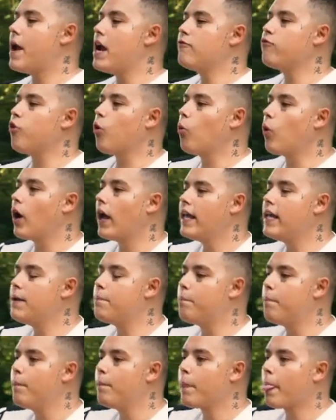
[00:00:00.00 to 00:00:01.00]
put her on
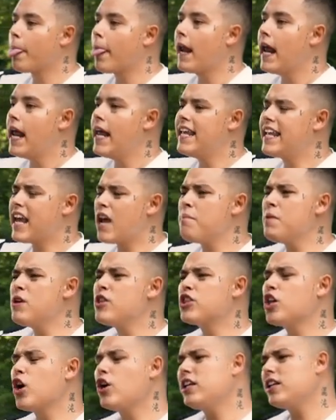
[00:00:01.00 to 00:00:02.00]
speaker, and
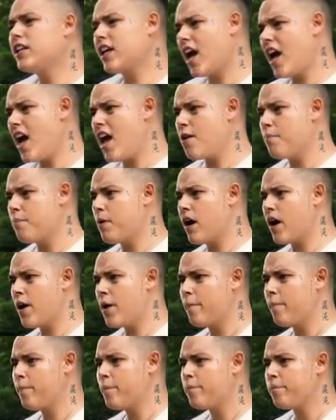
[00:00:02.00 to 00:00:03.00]
asked her the same
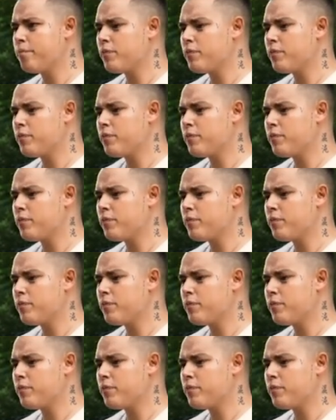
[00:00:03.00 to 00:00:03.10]
question.